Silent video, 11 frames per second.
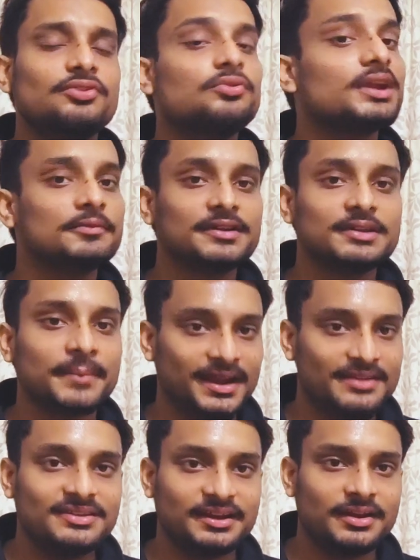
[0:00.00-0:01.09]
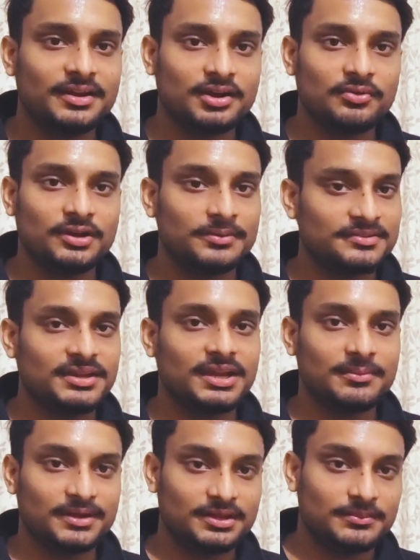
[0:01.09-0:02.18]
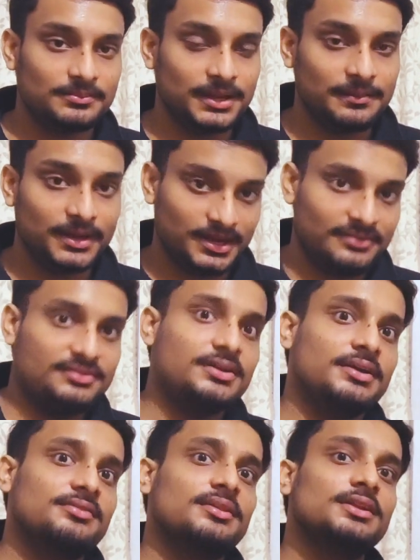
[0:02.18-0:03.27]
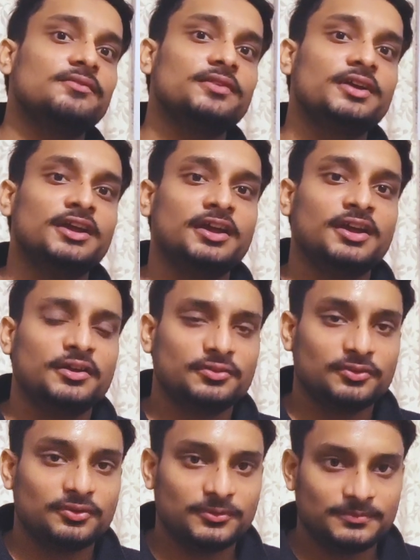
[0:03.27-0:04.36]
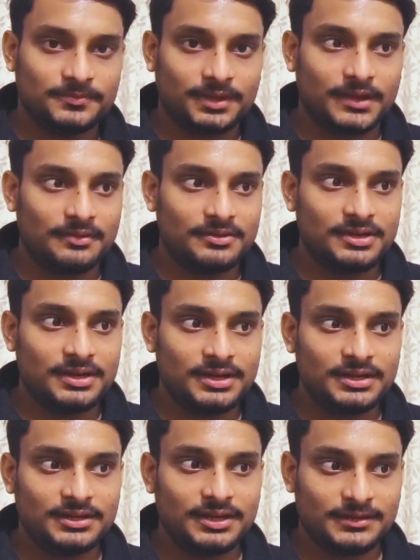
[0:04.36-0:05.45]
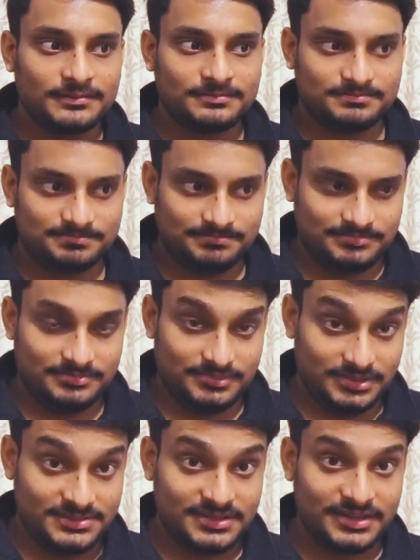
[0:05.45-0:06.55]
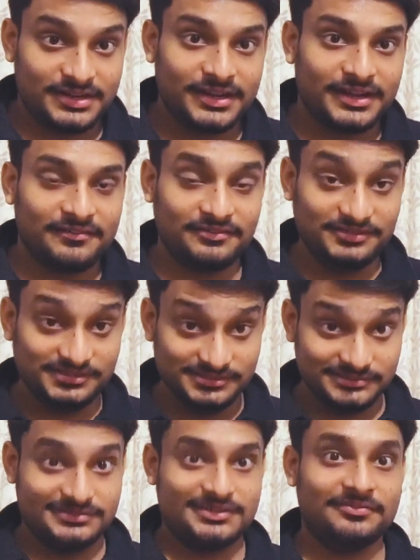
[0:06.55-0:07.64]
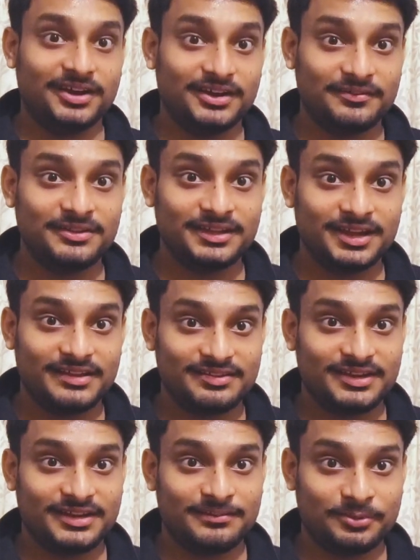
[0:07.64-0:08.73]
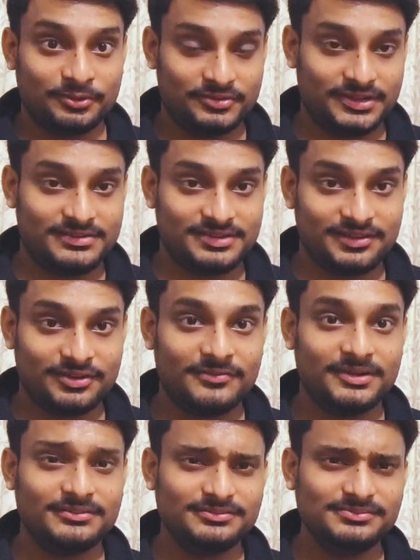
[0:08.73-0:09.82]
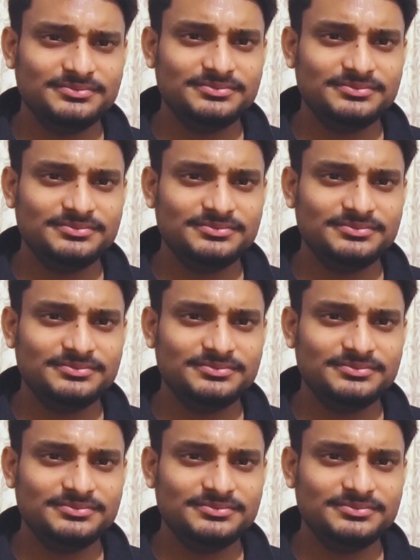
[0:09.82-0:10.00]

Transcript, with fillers: so it was a managerial round it was taken by the my manager itself so I was really like scared like uh, what will they ask like in projects and all but